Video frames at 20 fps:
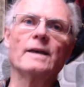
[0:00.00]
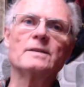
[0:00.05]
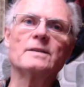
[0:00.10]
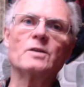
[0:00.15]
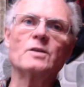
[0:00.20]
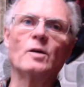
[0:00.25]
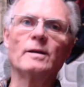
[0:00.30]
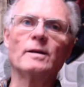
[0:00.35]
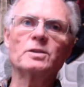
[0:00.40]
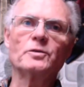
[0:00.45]

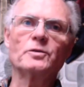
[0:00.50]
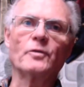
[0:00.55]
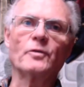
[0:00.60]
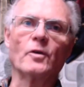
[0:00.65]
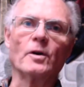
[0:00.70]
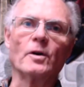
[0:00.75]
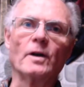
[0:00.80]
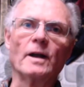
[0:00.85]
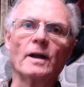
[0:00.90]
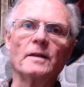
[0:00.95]
So much
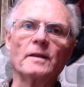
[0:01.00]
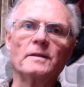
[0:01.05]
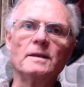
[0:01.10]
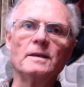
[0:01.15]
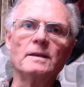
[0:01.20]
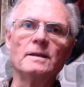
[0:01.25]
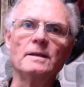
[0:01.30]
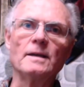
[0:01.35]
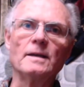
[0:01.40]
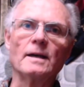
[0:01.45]
for
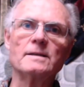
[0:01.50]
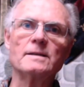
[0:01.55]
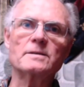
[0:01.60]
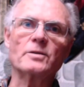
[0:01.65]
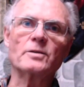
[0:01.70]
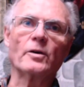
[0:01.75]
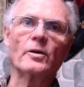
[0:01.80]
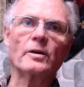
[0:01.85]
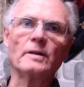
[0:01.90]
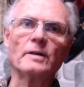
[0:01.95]
the
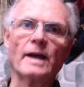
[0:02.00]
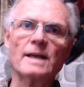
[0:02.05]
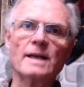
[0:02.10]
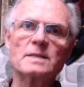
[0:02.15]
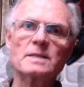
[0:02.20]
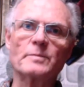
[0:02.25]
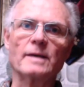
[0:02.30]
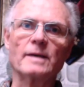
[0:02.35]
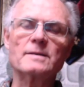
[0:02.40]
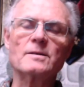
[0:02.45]
historical
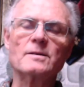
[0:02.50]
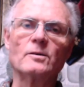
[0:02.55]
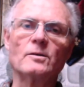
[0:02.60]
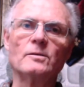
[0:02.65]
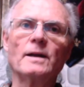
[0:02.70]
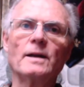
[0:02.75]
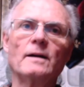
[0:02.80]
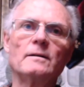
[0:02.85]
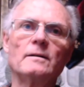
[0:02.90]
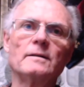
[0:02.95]
aspects.
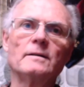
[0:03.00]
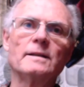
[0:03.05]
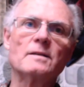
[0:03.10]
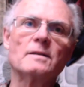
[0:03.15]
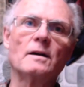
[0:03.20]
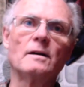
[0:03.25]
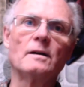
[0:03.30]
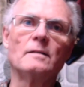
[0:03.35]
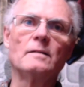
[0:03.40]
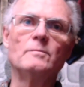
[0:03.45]
So now
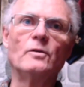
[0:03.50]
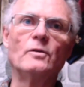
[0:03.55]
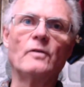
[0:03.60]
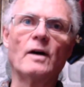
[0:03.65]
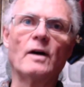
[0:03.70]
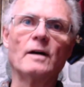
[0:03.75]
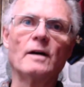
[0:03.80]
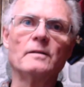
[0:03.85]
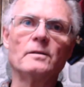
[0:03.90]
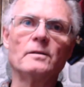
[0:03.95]
let's
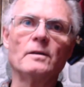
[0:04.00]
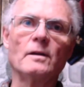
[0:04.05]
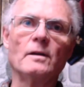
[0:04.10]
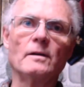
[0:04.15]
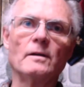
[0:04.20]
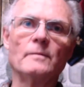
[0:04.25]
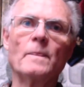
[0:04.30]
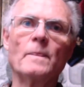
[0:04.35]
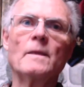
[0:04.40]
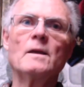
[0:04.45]
move
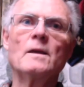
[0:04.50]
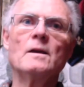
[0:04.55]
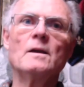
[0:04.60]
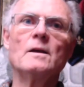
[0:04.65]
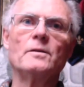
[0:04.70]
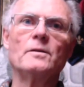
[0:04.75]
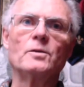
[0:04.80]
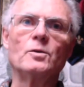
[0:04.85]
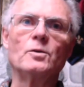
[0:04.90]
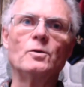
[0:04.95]
on
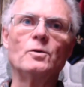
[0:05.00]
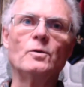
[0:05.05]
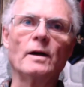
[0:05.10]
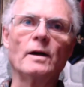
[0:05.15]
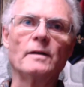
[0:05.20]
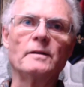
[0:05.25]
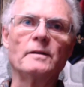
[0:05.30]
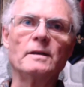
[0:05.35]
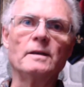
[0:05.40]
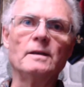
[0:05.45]
to
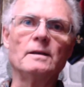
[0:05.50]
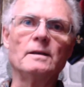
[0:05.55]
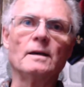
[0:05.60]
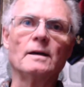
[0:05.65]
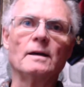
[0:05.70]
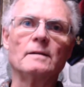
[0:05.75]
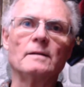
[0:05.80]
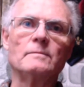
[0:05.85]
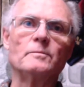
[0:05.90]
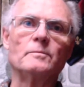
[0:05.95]

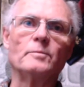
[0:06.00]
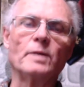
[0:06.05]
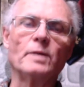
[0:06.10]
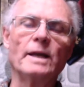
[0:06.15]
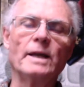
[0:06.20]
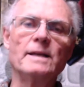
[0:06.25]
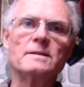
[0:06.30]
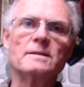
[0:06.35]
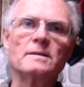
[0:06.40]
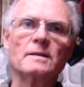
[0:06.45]
the
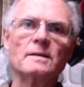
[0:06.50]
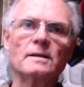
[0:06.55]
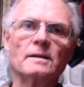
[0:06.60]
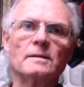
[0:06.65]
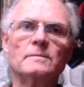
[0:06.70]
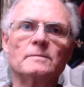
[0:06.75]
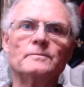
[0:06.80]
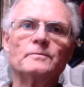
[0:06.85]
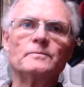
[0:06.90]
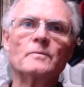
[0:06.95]
plates
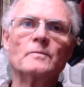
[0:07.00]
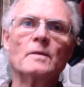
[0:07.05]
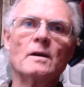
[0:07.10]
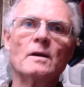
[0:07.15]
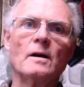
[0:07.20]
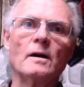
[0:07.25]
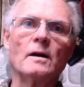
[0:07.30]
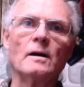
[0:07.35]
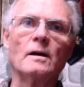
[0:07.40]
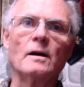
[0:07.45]
of
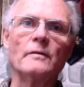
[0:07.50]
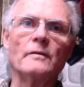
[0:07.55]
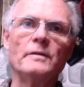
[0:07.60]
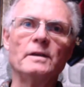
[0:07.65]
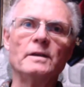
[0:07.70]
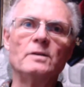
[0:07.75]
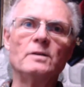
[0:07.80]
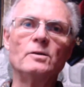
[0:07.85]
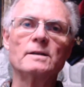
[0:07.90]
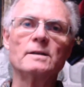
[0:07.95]

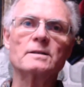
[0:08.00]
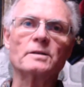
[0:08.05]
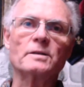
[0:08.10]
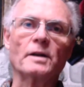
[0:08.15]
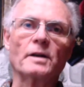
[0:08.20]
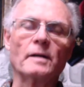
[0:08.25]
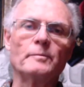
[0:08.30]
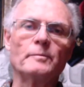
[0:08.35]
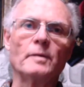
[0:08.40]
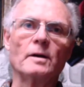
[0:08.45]
the
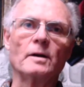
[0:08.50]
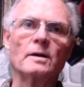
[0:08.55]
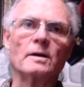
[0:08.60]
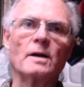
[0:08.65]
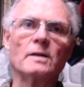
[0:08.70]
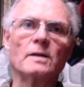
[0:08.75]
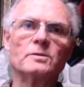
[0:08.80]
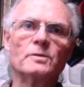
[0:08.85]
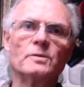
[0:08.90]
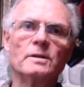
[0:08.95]
Gundestrup
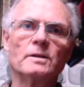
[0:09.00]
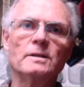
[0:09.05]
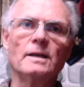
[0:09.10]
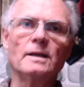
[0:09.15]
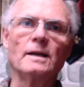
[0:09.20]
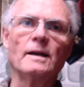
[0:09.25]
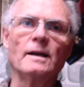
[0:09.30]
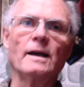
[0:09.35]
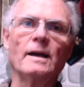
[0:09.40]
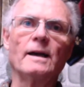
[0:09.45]
Cauldron
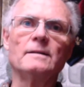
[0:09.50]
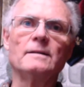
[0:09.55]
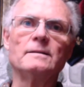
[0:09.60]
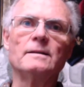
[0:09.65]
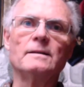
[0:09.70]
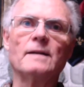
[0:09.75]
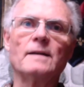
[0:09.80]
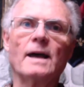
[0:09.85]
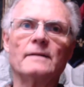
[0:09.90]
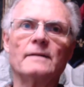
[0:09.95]

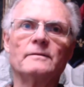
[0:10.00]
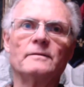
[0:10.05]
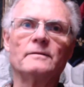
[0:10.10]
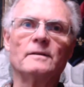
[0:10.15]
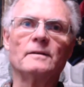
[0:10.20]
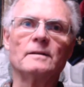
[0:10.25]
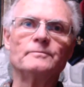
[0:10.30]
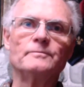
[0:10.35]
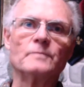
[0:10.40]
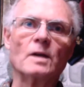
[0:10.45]
and have
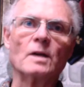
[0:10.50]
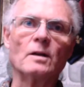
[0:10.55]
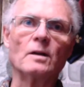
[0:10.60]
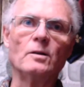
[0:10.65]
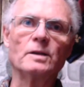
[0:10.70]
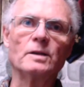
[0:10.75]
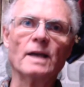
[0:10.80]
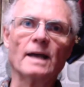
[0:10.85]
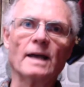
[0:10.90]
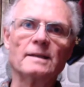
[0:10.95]
a
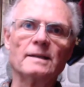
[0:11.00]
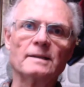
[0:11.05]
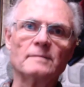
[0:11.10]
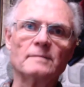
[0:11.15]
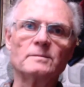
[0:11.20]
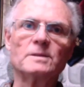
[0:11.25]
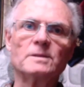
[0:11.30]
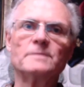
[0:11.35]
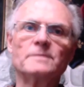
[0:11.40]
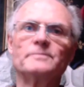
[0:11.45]
look at
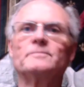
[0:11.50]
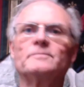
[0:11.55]
them.